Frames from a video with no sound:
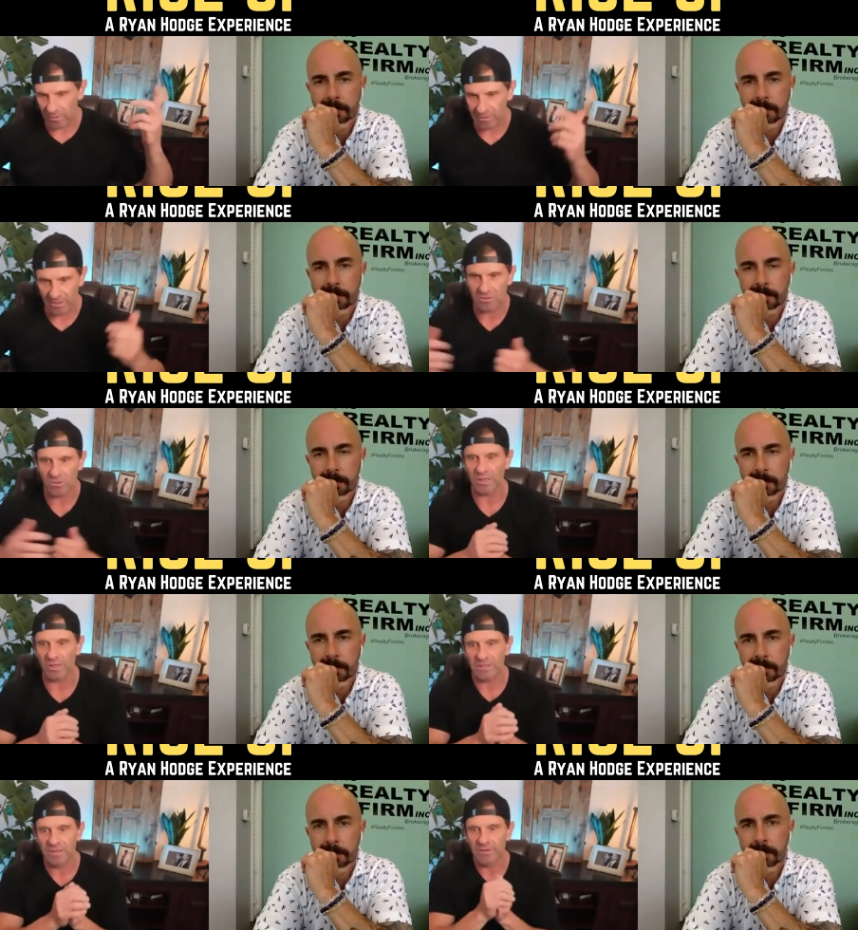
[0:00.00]
Speaker 1: in two weeks
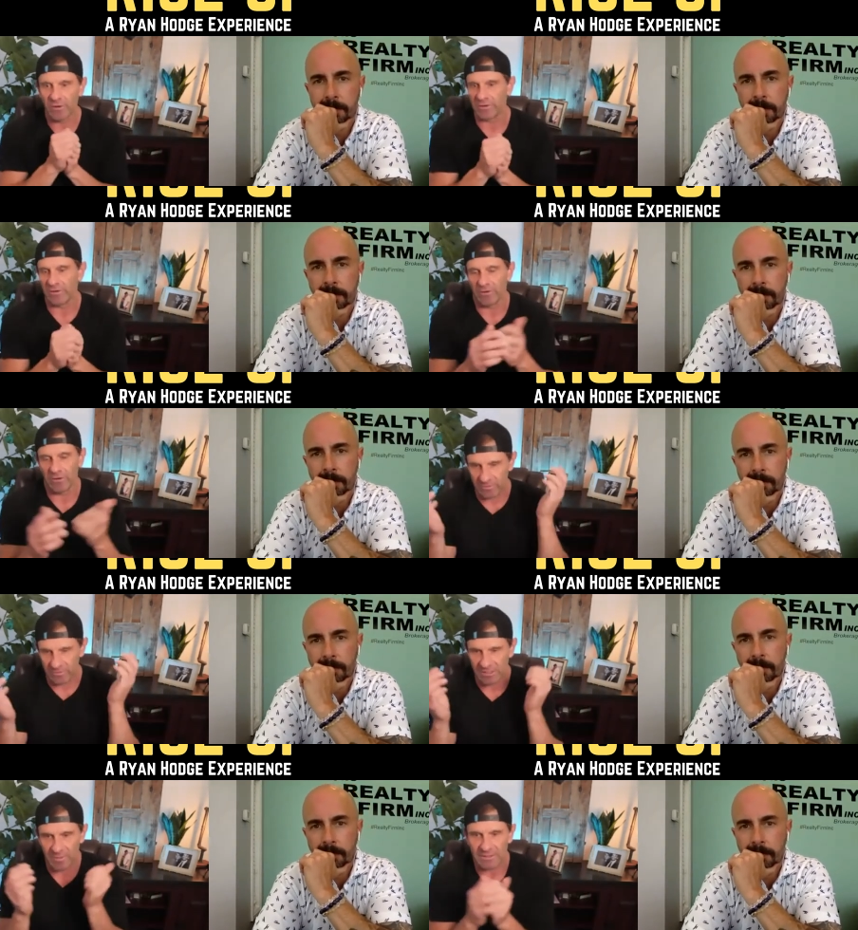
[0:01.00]
or, you know, or in six
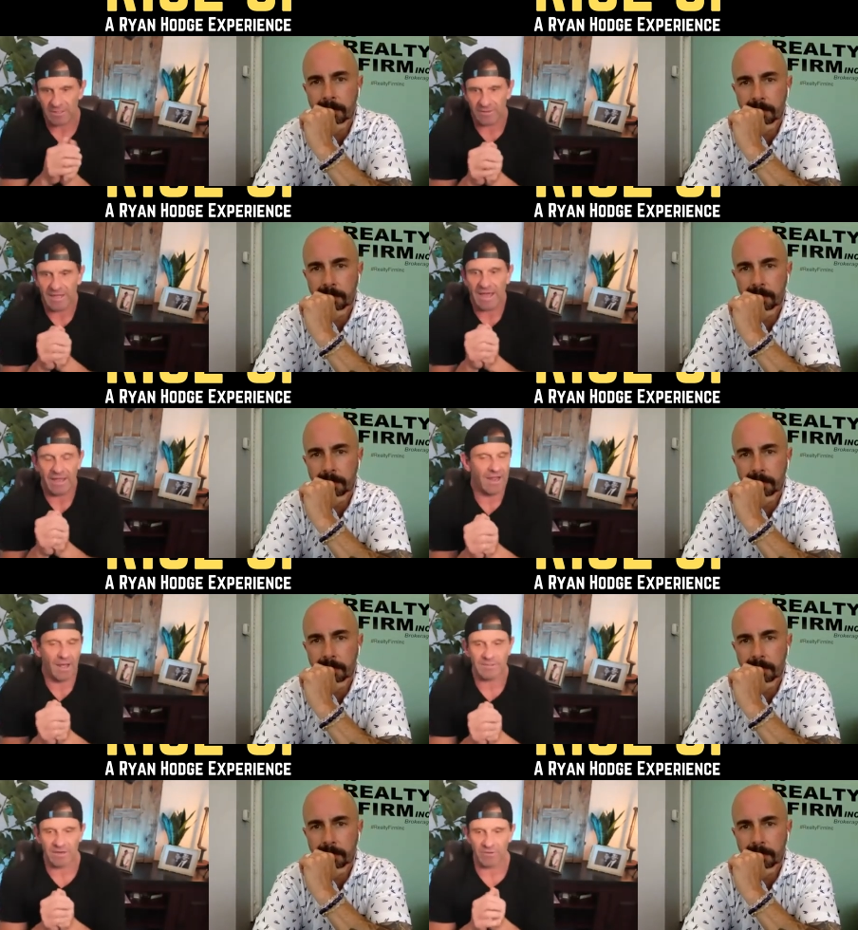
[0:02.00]
months like that it happens
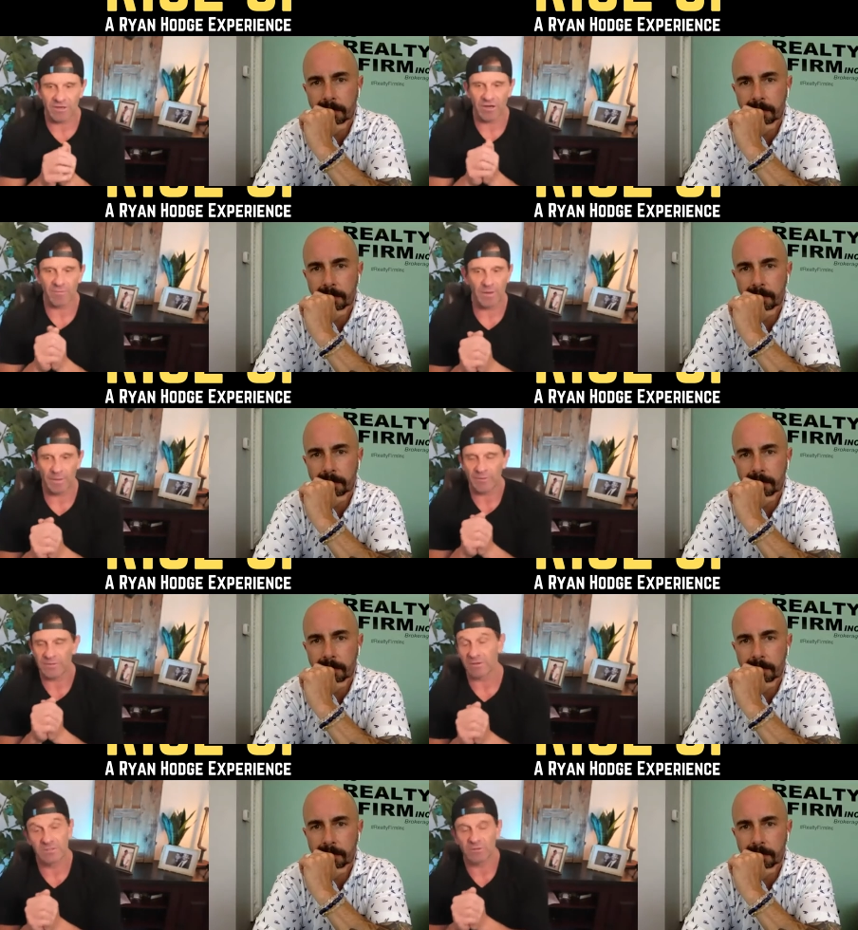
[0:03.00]
every year people always think it's
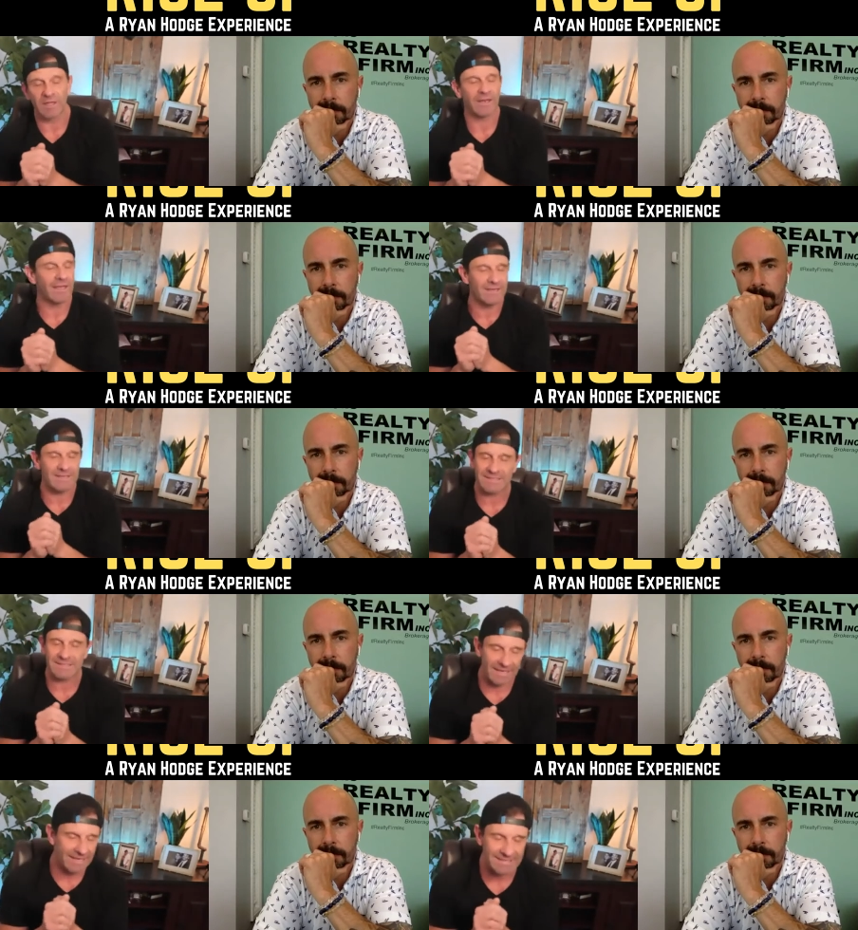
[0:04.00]
too late it is it
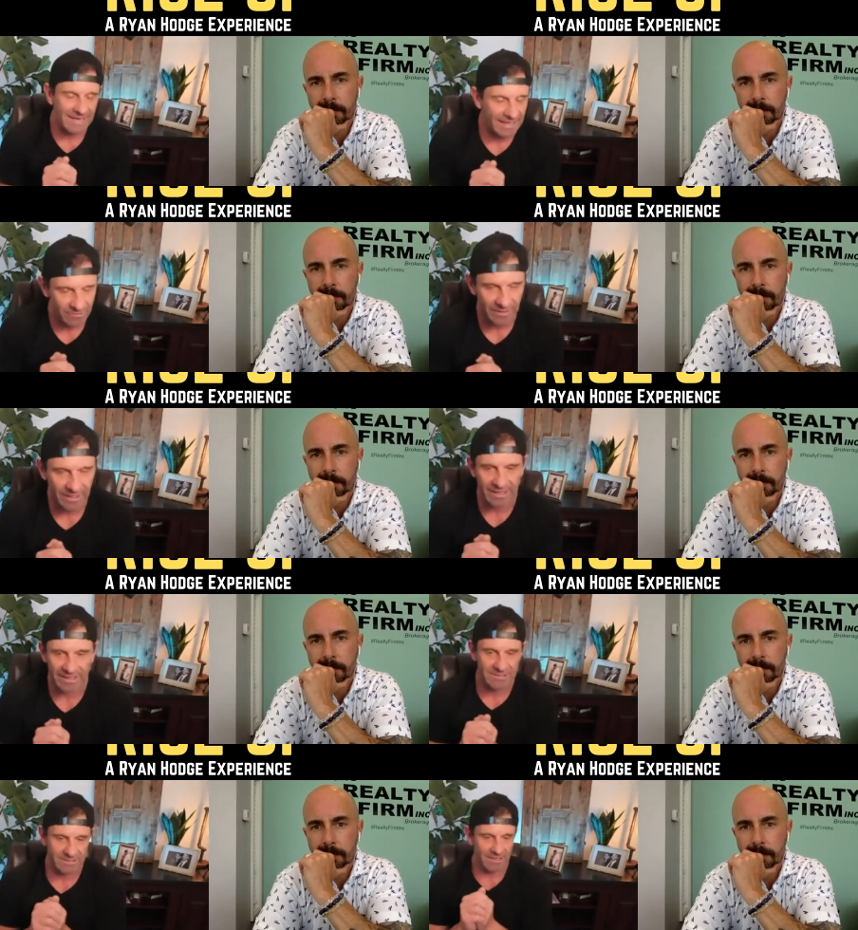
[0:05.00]
is not too late
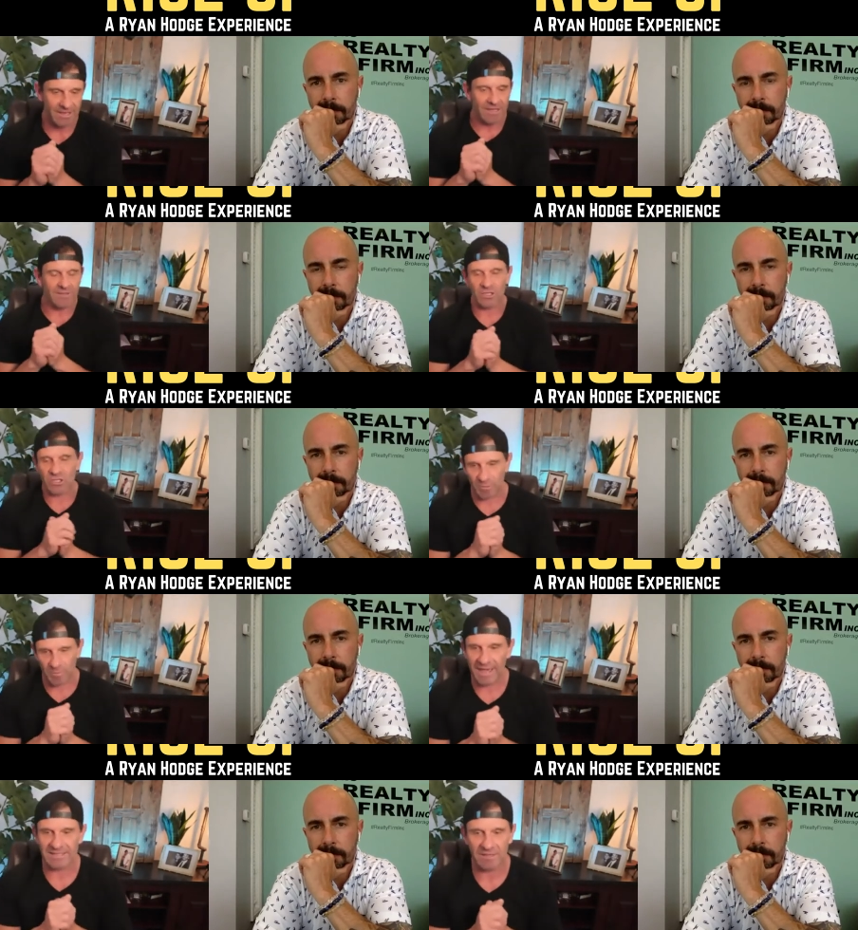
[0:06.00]
it's the ship
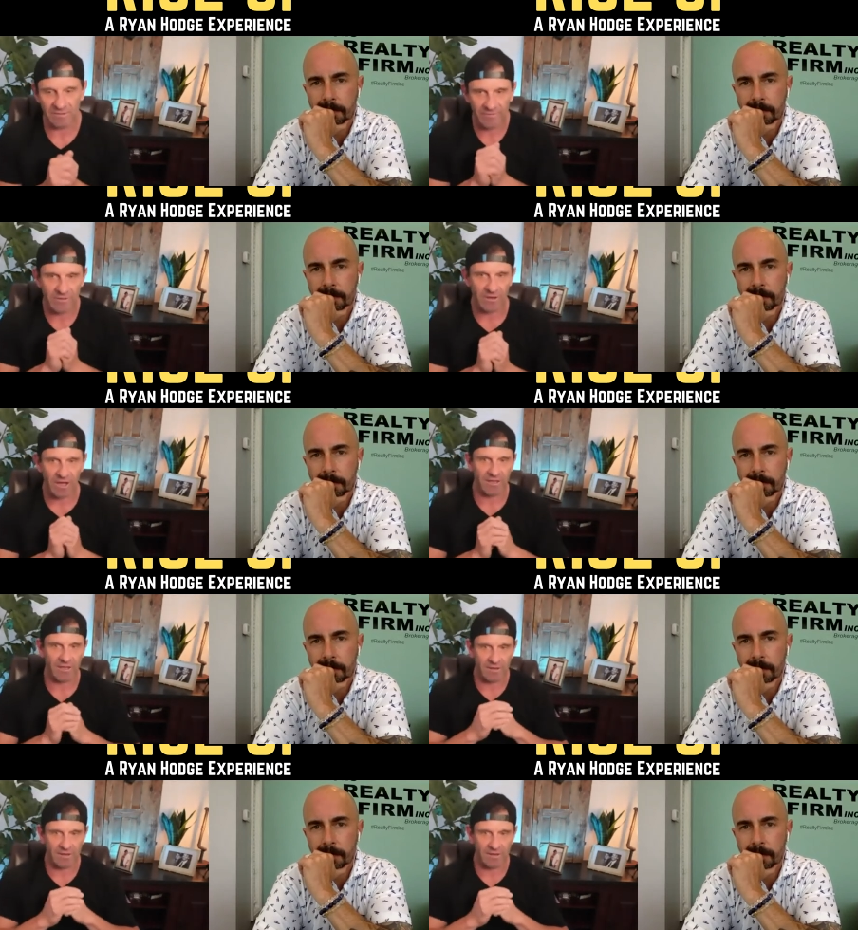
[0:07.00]
hasn't even left the dock yet